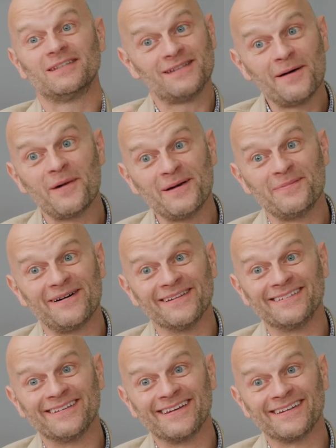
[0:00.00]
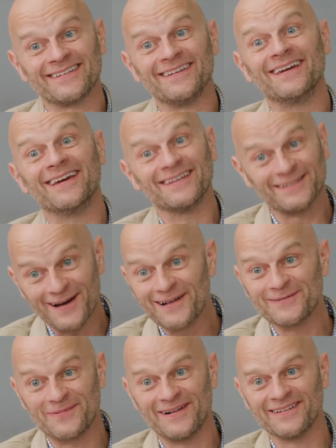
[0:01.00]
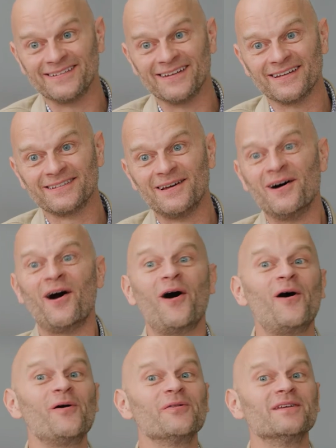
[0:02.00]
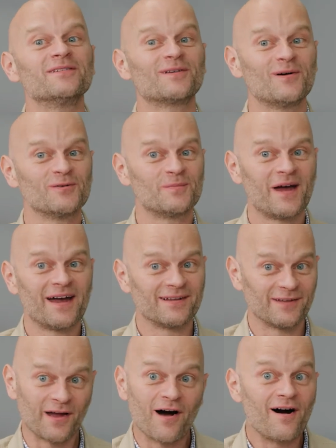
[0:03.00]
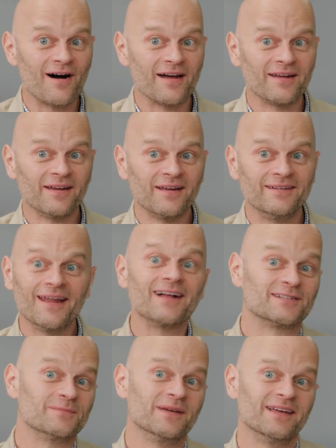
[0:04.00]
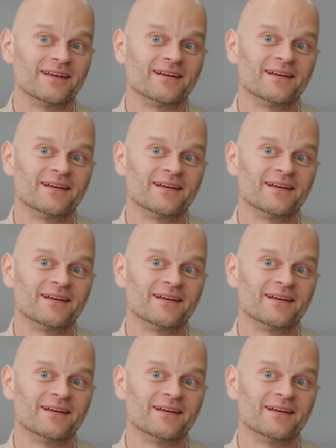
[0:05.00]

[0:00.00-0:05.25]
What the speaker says: not my politics, it's God's politics. All this goes back to God, not to me.